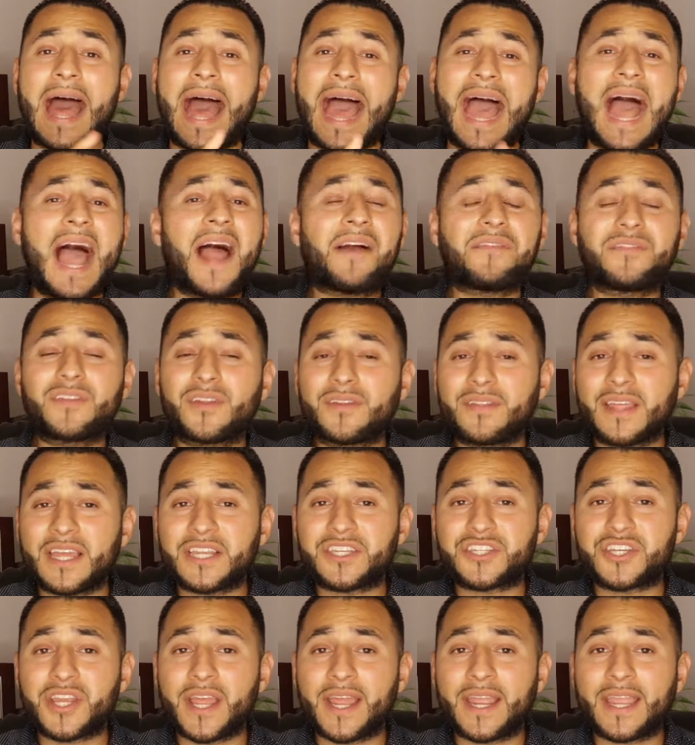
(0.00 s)
After they
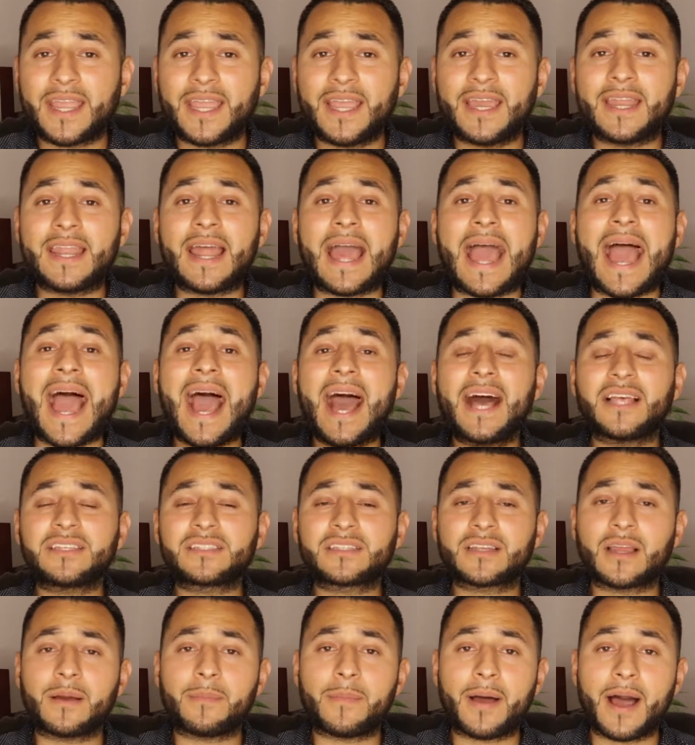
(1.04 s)
check in,
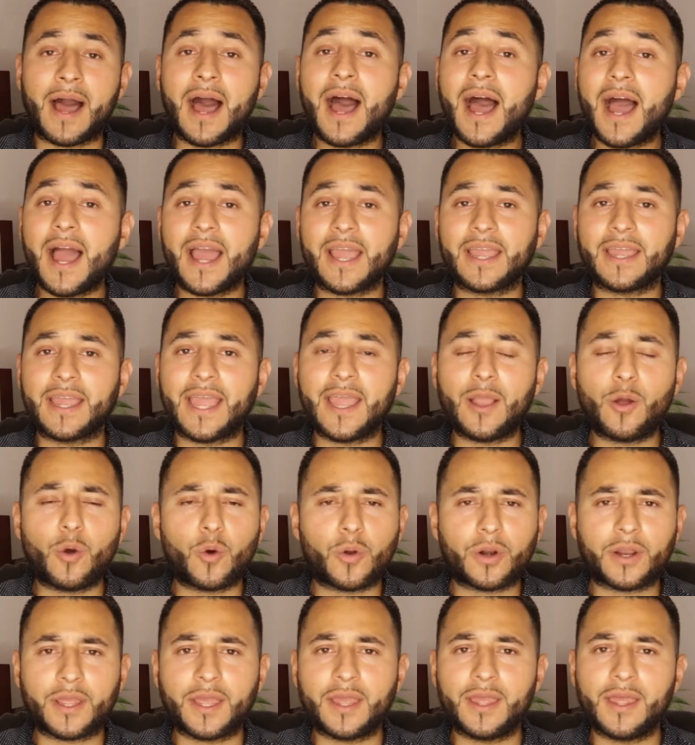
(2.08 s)
ask them, hi, hey
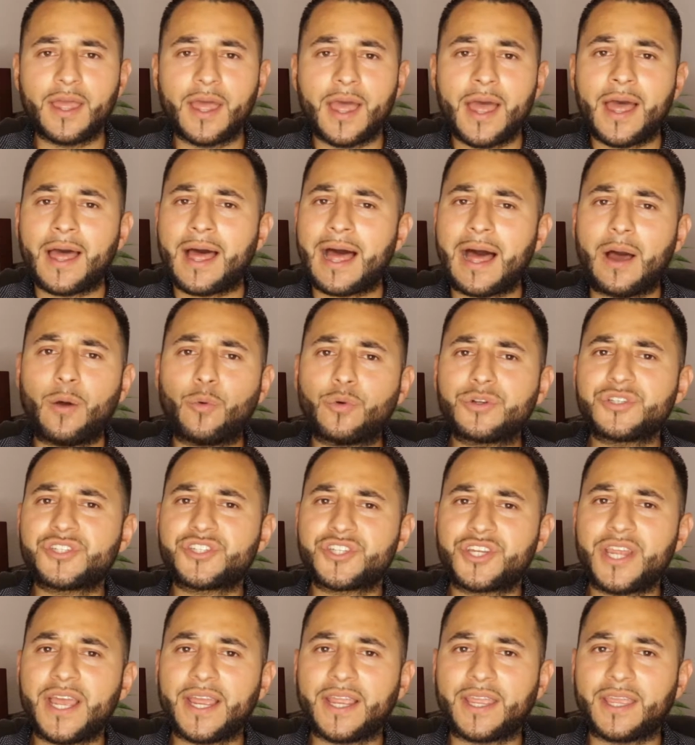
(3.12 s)
Jorge, how was
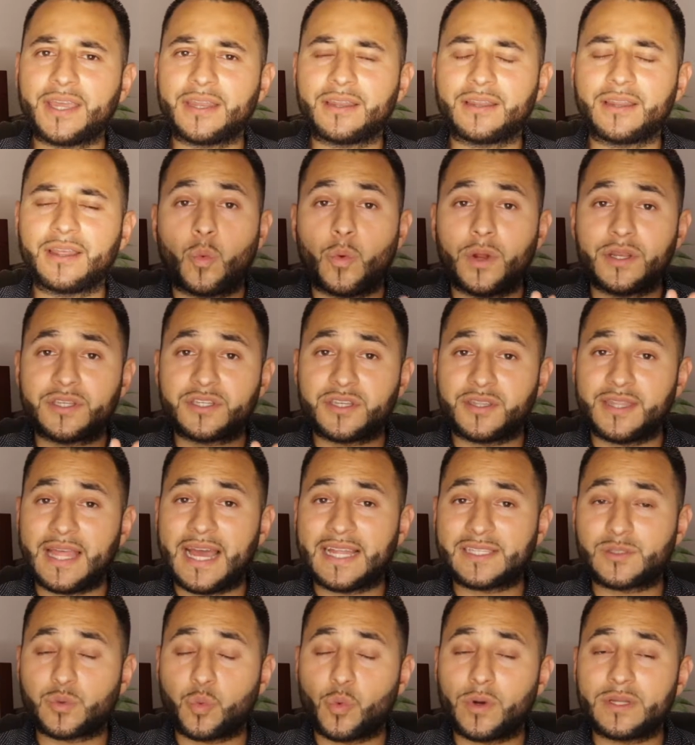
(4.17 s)
check-in? Which
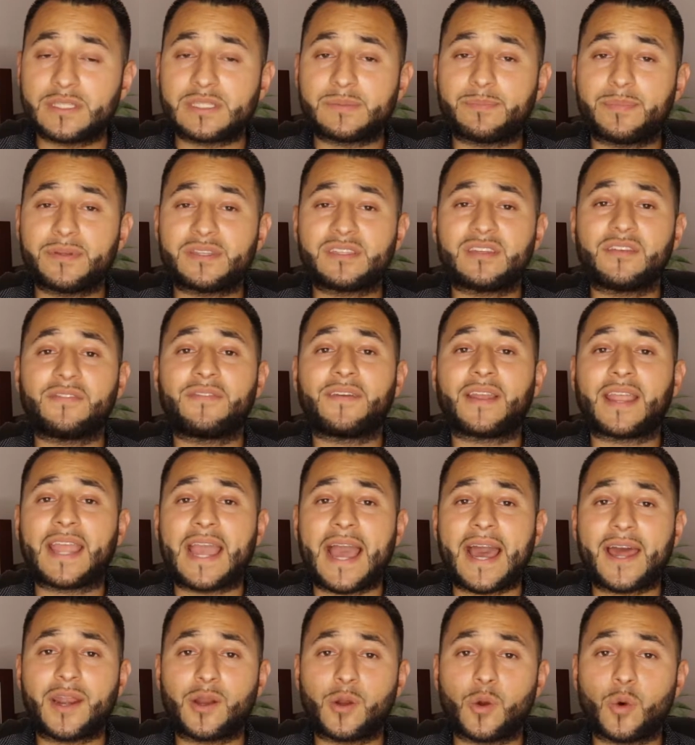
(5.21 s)
that's one specific
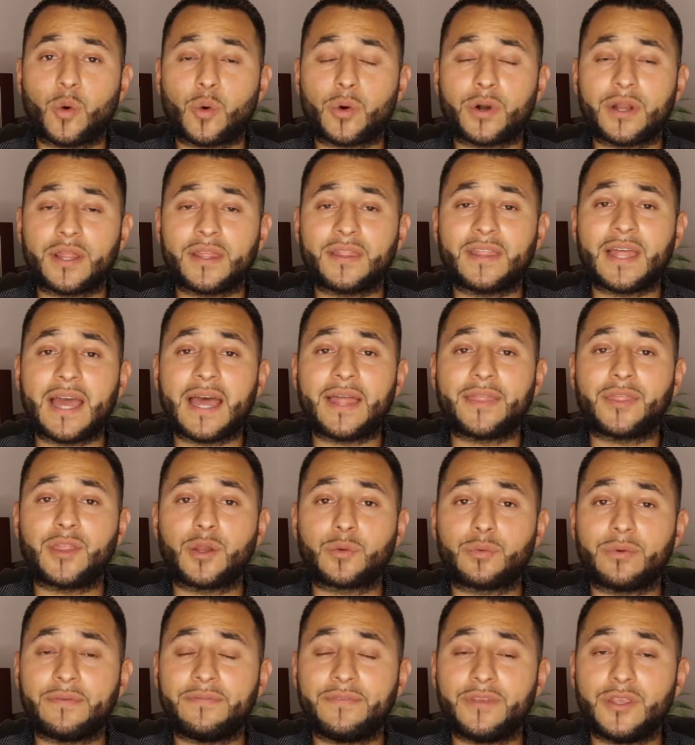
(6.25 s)
category that
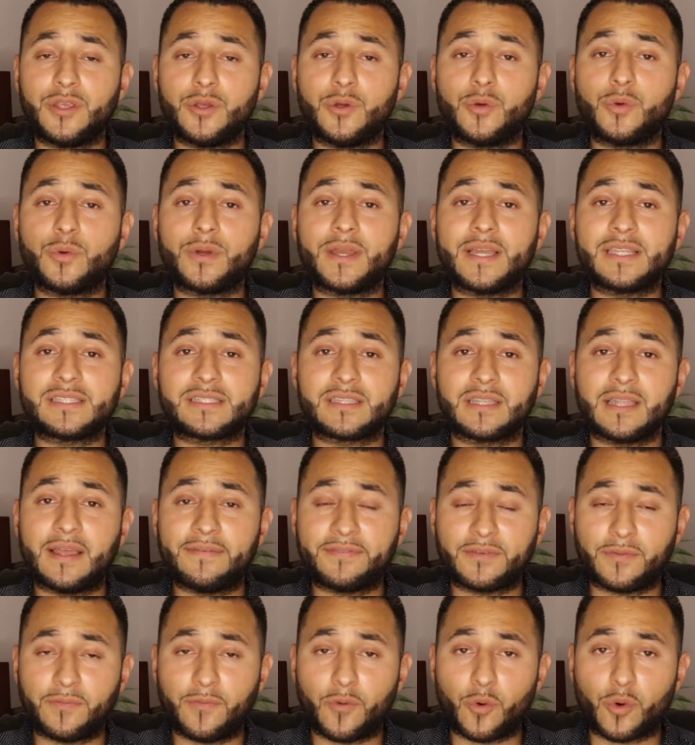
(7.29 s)
the review is
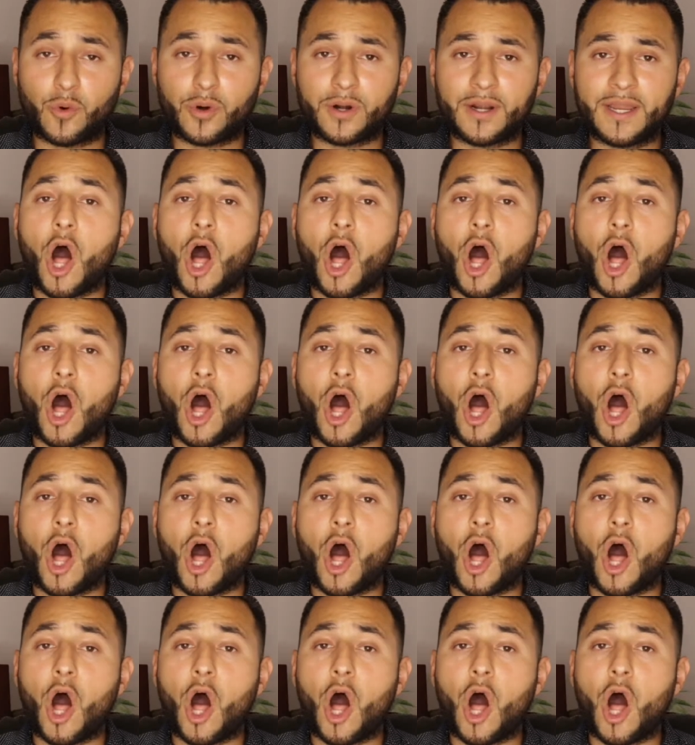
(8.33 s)
left for.